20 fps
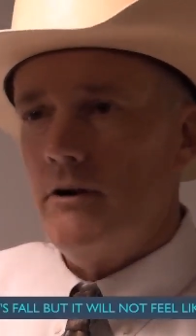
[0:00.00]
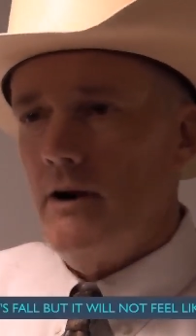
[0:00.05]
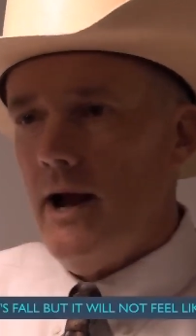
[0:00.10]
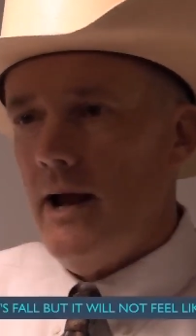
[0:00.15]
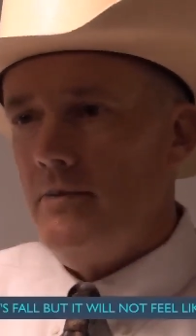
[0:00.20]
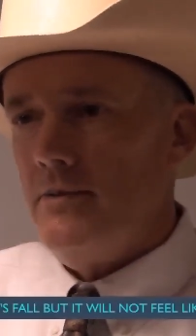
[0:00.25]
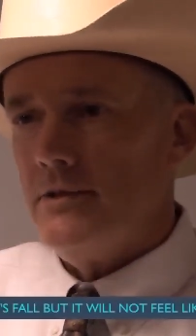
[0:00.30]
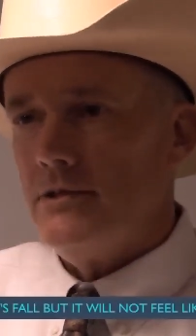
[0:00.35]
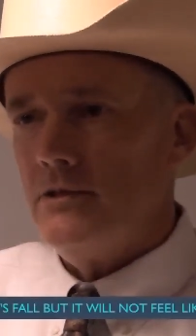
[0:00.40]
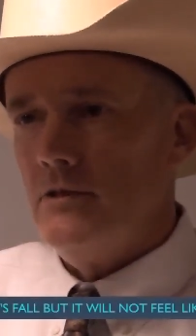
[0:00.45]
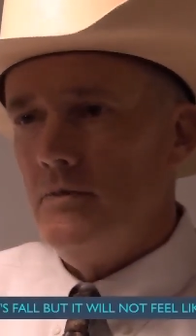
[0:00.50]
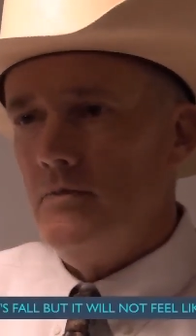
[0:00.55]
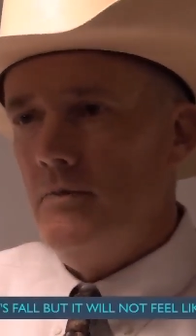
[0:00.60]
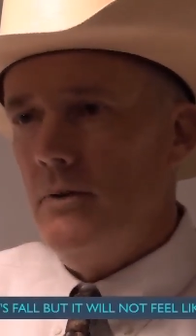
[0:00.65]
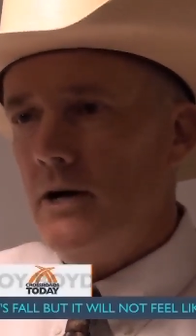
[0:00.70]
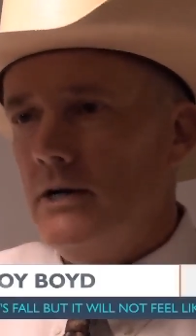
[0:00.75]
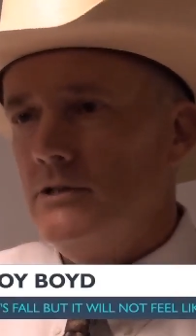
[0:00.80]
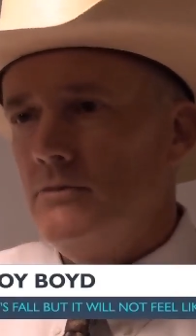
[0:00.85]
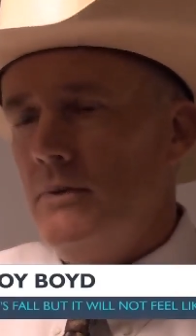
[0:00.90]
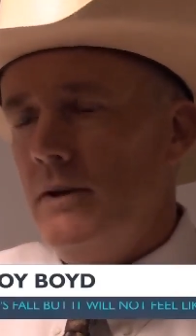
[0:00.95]
Abbott to
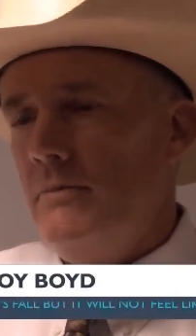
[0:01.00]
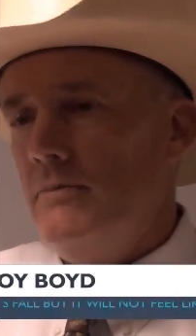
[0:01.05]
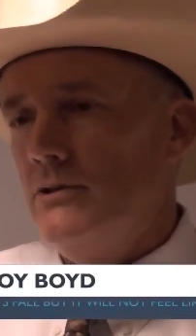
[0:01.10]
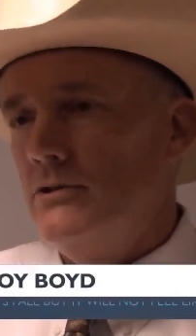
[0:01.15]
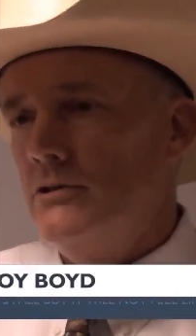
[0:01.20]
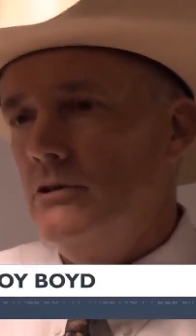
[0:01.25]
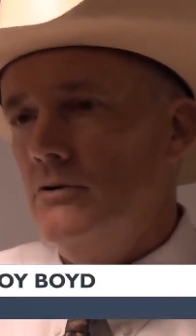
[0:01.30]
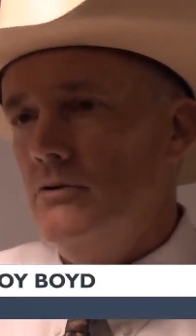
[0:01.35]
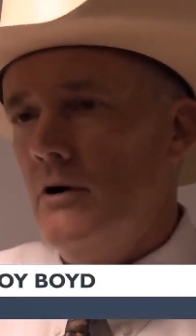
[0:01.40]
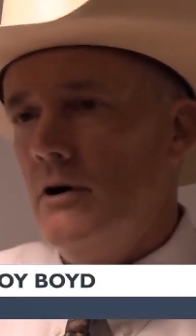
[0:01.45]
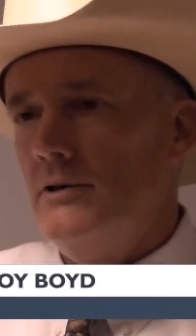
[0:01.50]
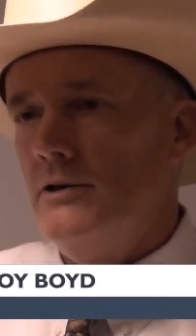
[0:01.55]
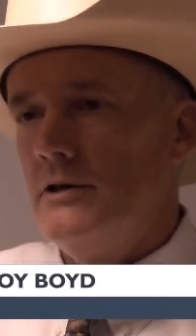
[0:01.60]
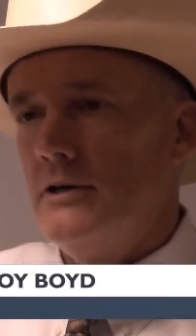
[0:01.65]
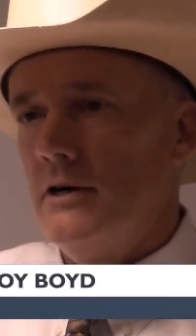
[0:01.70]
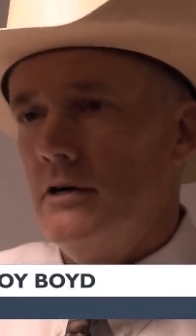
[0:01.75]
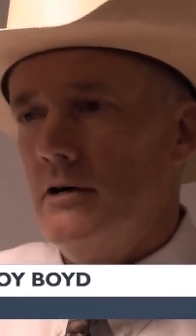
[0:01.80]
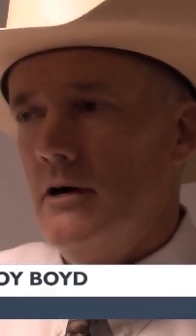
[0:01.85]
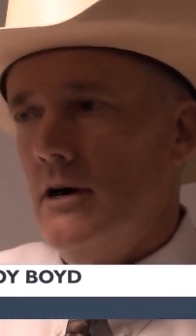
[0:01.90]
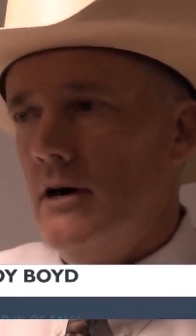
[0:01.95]
bus people to
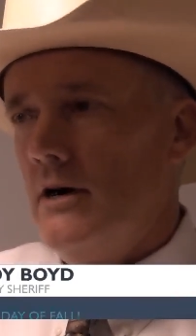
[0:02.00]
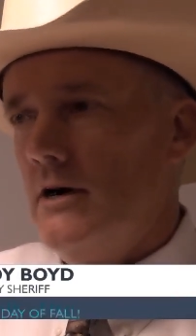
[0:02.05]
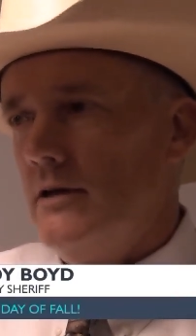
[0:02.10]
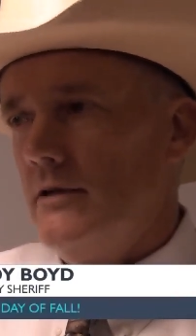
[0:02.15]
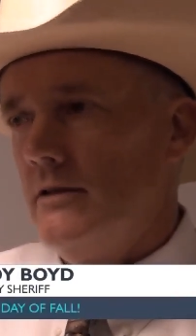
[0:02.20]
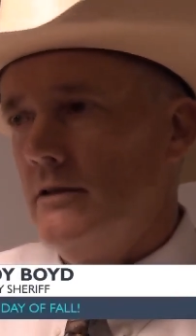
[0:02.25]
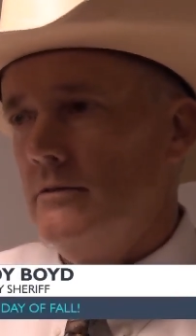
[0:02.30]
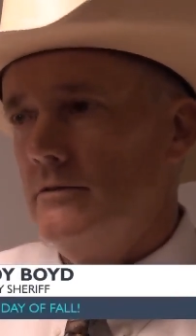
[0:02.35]
other, uh,